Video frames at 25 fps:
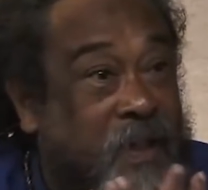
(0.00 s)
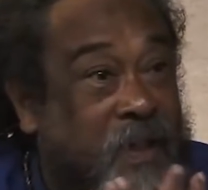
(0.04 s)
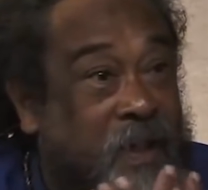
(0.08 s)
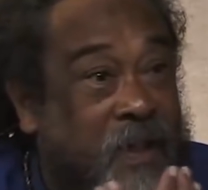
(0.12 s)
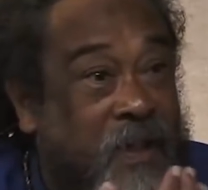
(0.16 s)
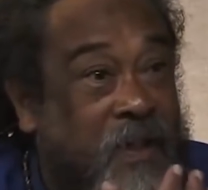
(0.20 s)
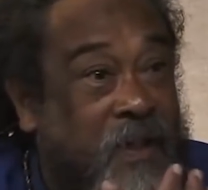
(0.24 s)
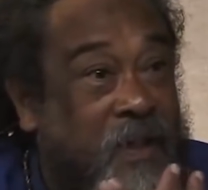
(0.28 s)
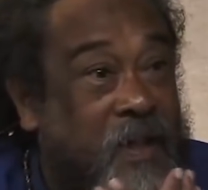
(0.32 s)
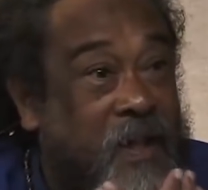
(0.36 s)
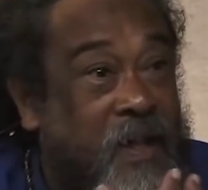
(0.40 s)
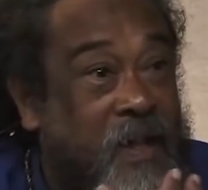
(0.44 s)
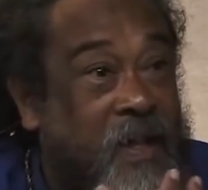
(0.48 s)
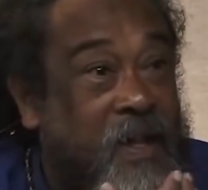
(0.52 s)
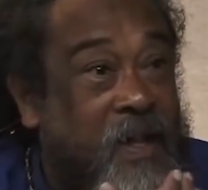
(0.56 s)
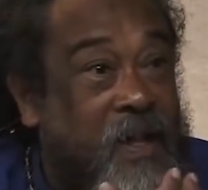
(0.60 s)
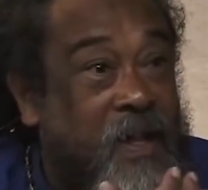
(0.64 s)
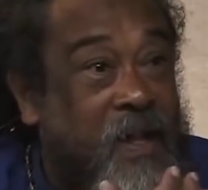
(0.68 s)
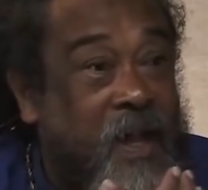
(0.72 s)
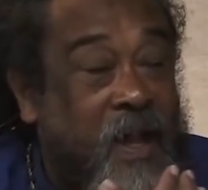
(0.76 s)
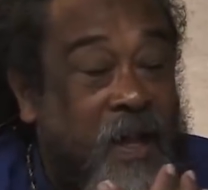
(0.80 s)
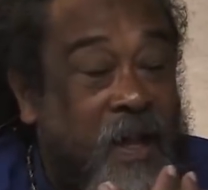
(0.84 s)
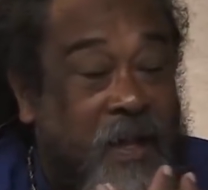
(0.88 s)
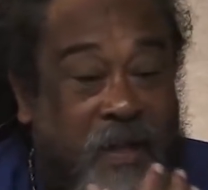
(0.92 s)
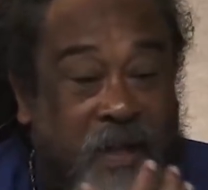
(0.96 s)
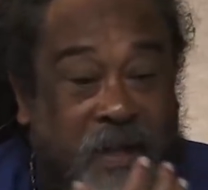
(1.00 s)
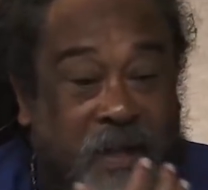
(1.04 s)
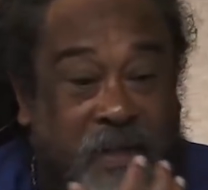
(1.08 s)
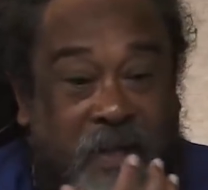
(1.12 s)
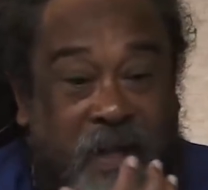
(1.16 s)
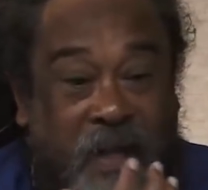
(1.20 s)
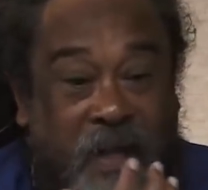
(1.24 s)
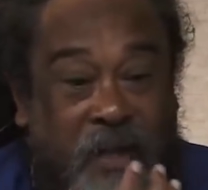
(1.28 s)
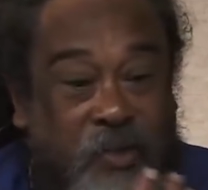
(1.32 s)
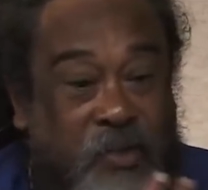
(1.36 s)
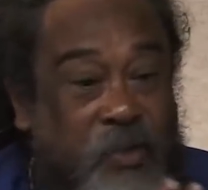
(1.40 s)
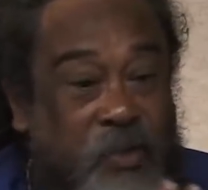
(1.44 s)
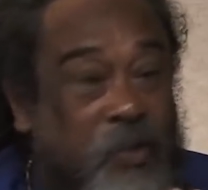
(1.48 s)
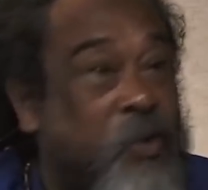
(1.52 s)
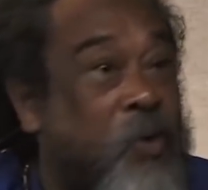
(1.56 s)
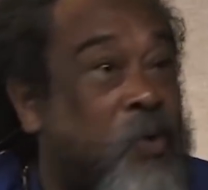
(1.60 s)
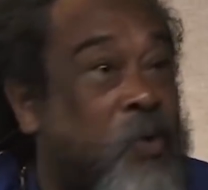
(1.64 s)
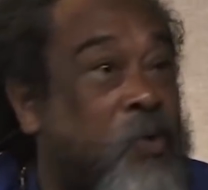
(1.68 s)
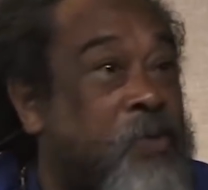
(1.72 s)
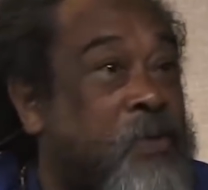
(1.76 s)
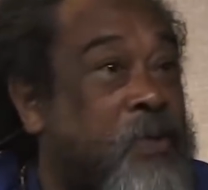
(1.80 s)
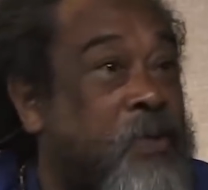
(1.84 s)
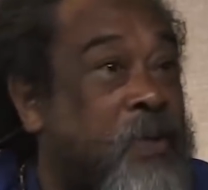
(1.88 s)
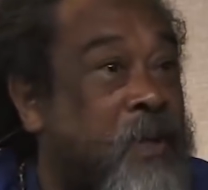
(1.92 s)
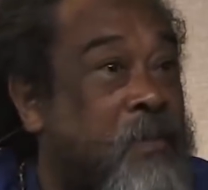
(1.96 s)
and the attention
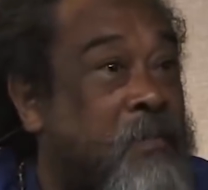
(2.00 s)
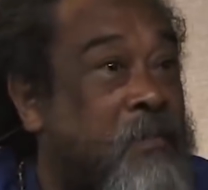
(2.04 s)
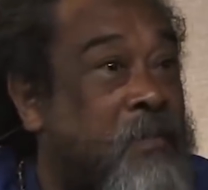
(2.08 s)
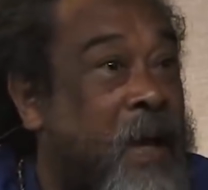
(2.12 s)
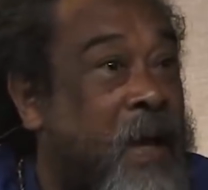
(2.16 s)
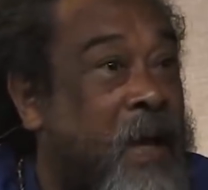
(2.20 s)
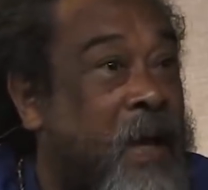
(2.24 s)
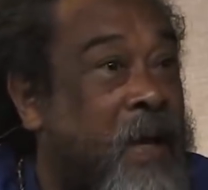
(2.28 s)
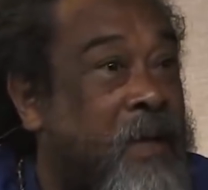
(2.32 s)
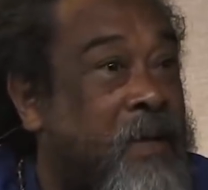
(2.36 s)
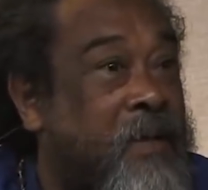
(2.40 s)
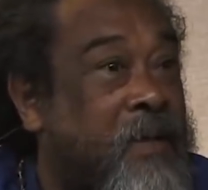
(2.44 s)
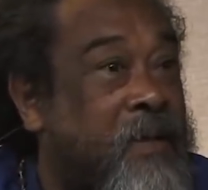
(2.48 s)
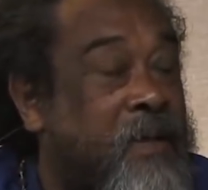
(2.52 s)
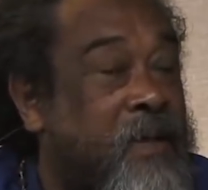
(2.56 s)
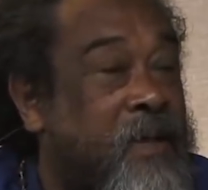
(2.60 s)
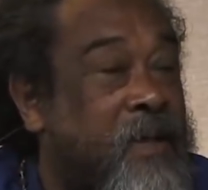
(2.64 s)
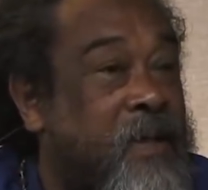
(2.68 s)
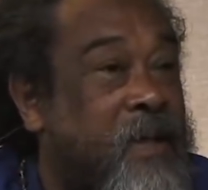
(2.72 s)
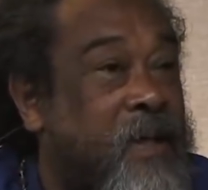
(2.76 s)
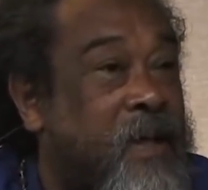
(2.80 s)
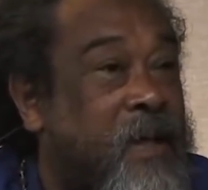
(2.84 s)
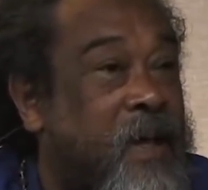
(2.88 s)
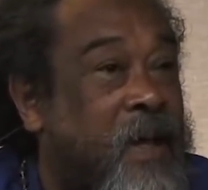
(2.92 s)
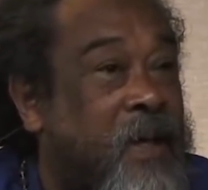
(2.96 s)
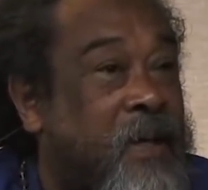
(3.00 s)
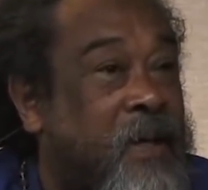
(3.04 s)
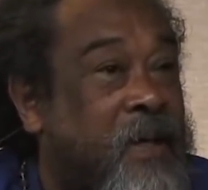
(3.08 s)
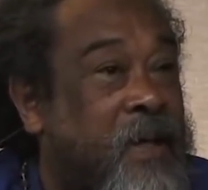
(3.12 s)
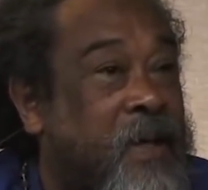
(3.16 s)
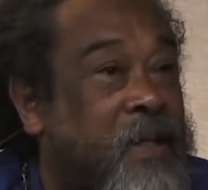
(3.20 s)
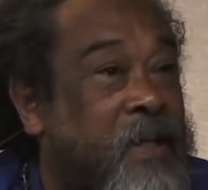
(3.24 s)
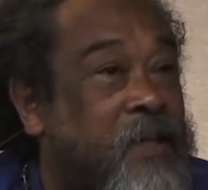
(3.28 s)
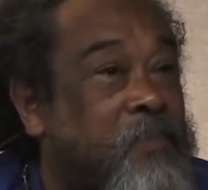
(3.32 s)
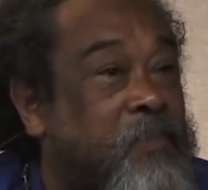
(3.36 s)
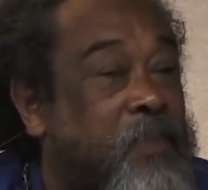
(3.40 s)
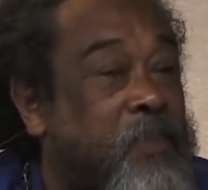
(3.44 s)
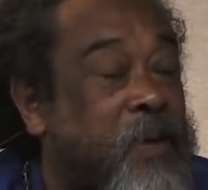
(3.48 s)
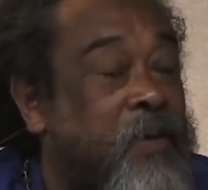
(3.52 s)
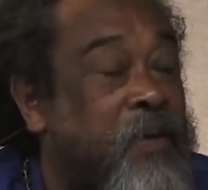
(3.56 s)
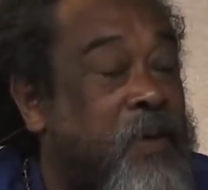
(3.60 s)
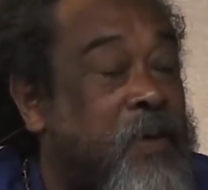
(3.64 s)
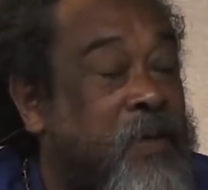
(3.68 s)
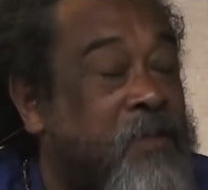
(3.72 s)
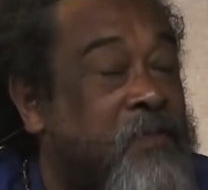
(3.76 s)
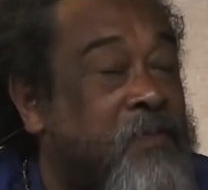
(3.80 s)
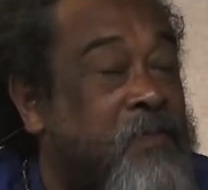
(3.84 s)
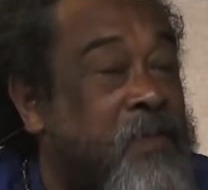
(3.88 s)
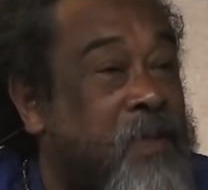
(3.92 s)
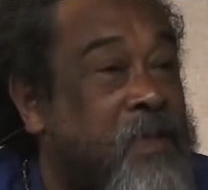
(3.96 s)
goes to the mind, and the
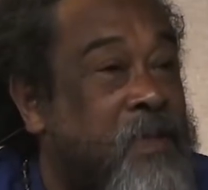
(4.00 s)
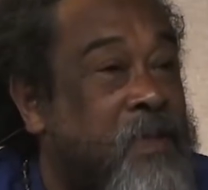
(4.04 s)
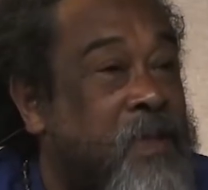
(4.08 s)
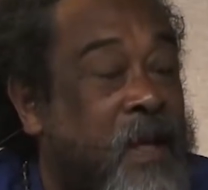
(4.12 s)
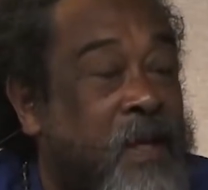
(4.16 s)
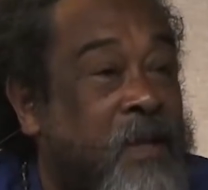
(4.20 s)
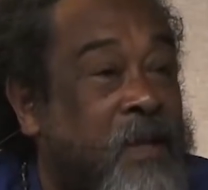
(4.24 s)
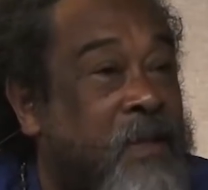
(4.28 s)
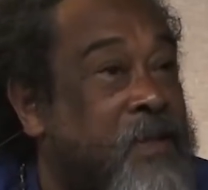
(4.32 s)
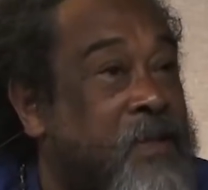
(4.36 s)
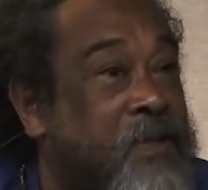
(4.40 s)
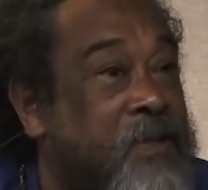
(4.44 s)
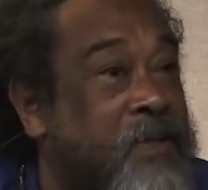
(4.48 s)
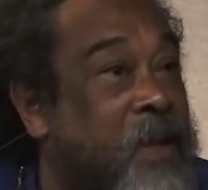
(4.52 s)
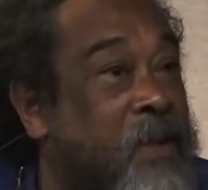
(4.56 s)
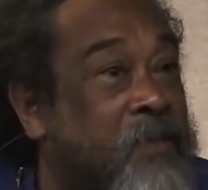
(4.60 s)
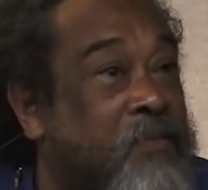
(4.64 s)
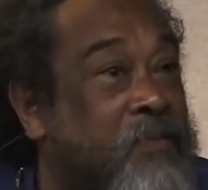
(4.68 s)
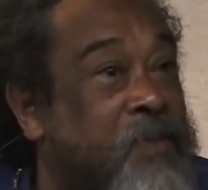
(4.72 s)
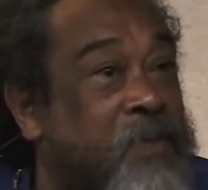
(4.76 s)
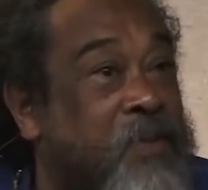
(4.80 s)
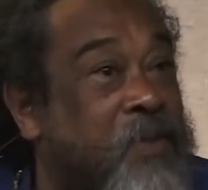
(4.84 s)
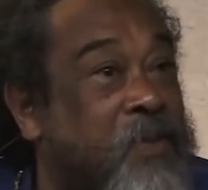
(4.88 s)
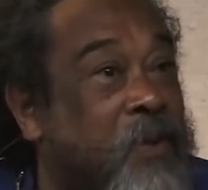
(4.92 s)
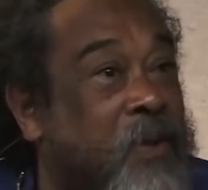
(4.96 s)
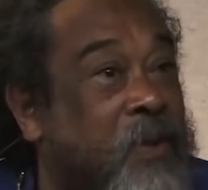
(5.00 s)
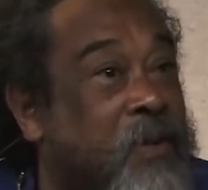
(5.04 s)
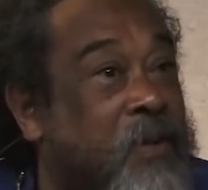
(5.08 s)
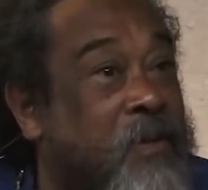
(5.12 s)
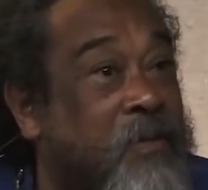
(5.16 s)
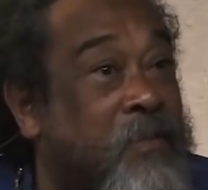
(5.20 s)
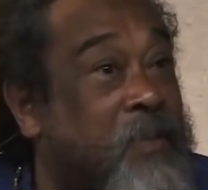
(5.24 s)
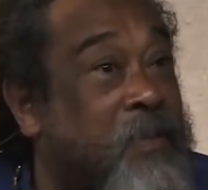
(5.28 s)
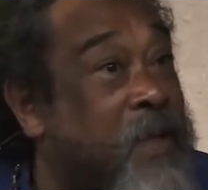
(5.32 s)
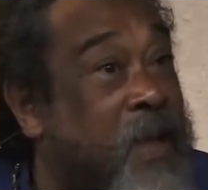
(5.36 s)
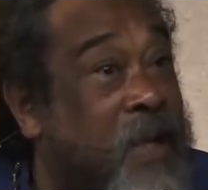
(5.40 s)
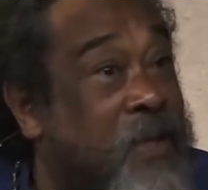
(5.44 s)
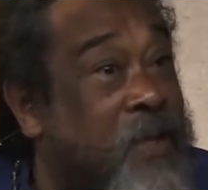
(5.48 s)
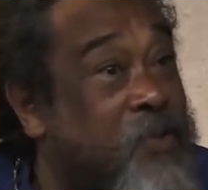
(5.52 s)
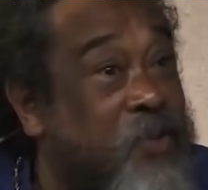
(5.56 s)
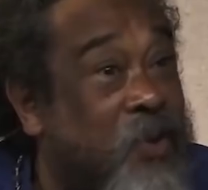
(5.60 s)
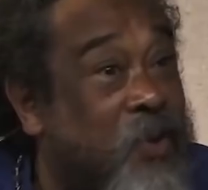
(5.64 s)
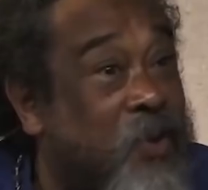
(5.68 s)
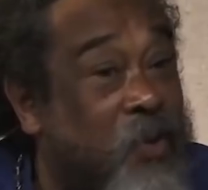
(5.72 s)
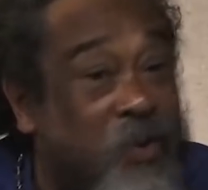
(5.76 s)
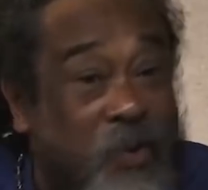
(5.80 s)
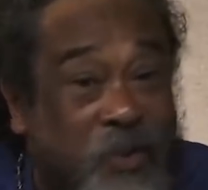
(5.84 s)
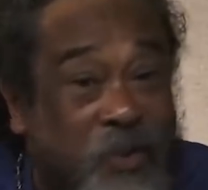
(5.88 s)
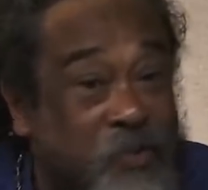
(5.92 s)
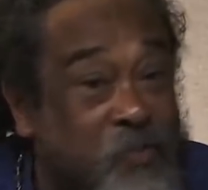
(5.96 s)
experience feels like the self is gone. But it has
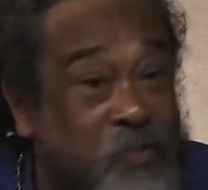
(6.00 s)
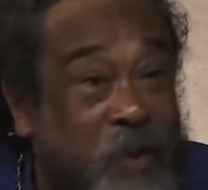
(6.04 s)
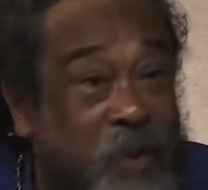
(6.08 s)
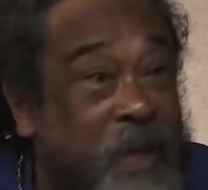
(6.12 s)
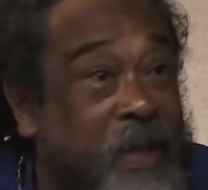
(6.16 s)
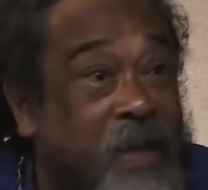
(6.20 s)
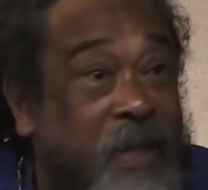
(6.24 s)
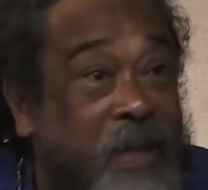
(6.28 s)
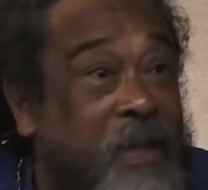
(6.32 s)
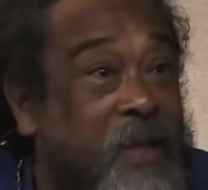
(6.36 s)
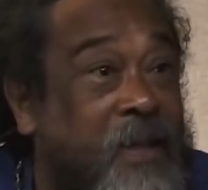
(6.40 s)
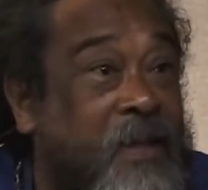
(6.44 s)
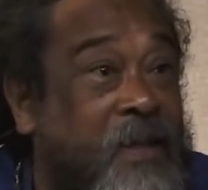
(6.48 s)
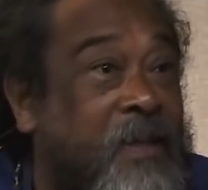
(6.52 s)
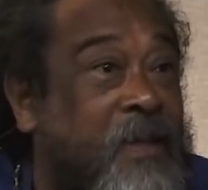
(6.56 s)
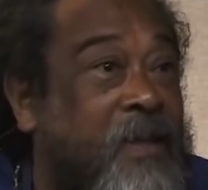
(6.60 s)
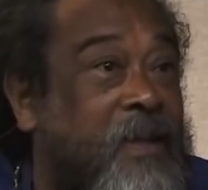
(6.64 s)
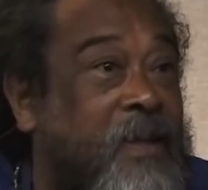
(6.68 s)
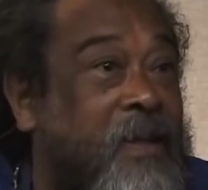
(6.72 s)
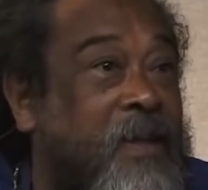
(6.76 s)
not gone, it's right here.